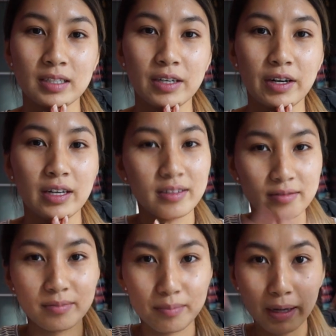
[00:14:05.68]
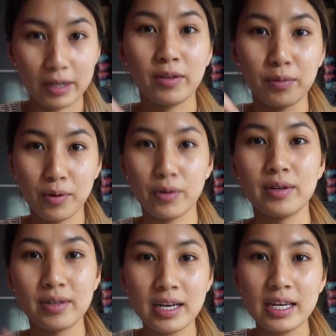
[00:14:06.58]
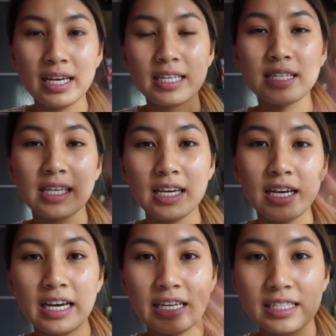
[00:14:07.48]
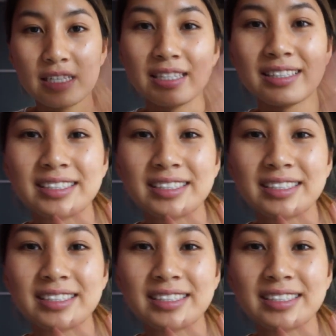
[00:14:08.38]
Alright, back on the road. See you guys.